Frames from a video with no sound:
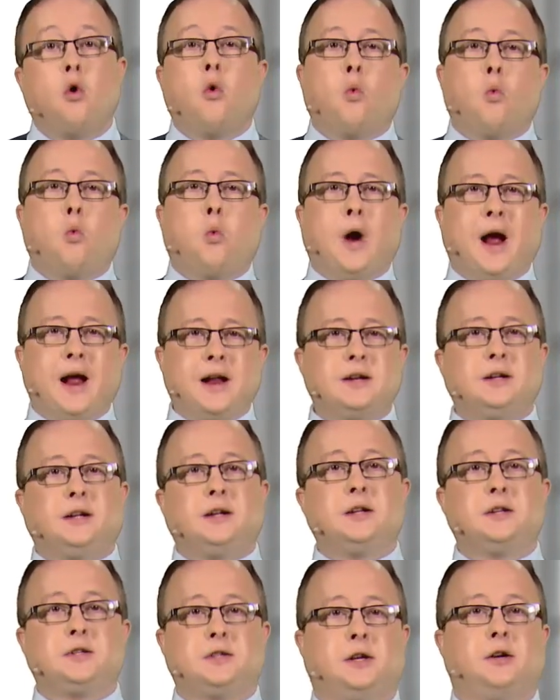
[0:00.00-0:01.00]
when
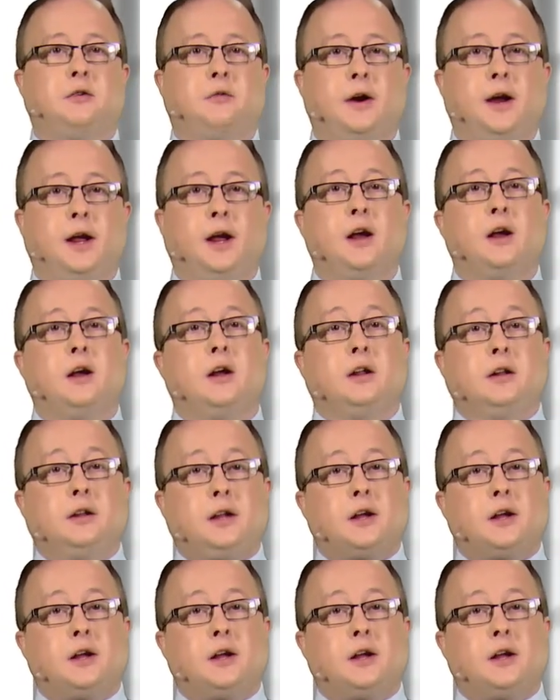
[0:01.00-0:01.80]
considering the